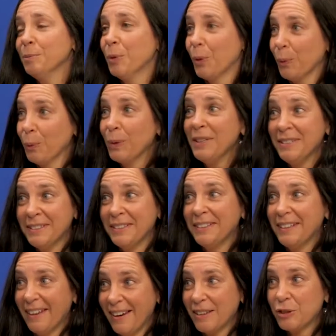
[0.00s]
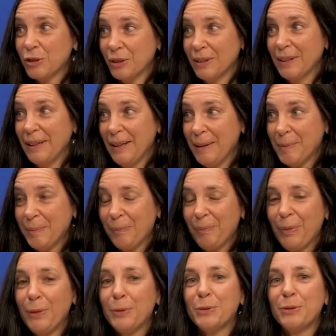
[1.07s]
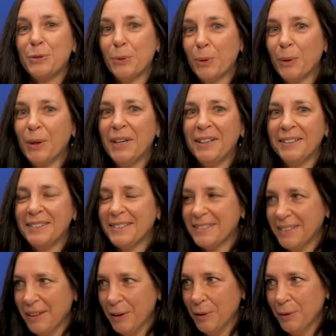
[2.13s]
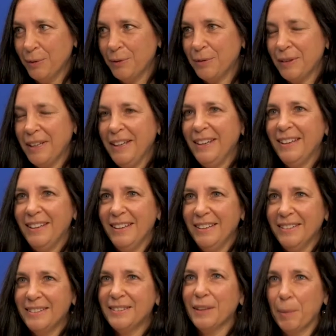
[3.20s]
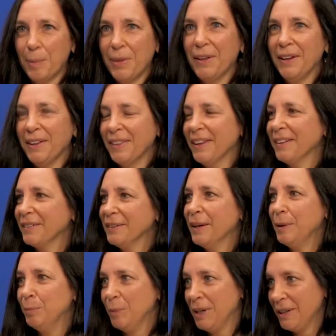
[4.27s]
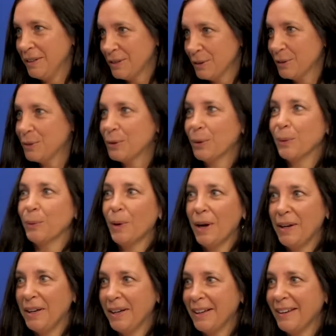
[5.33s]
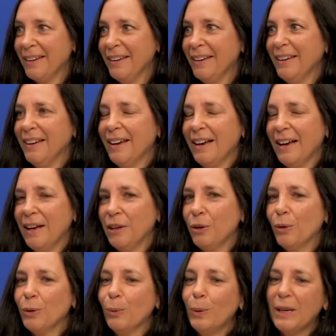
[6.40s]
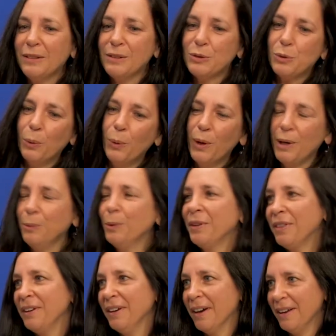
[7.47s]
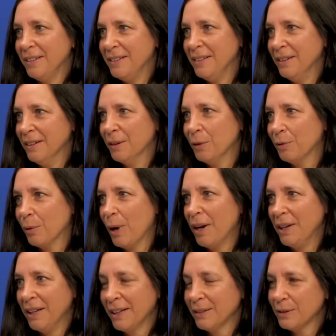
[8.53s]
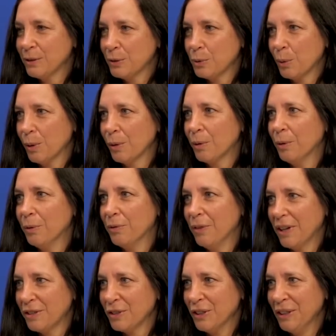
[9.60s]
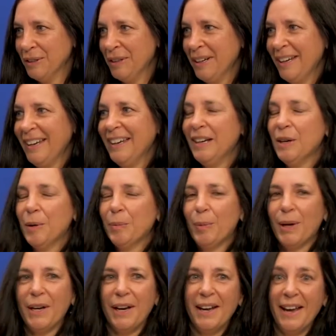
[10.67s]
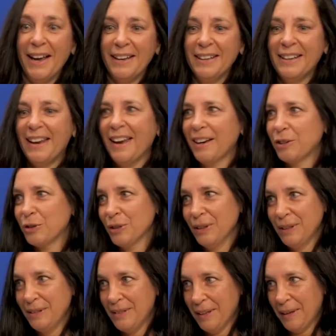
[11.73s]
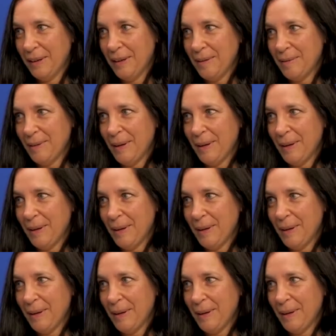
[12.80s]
more recent, actually. The story itself is something that led me to start writing. I had always toyed with the idea of writing historical fiction, mm. but I hadn't actually done it.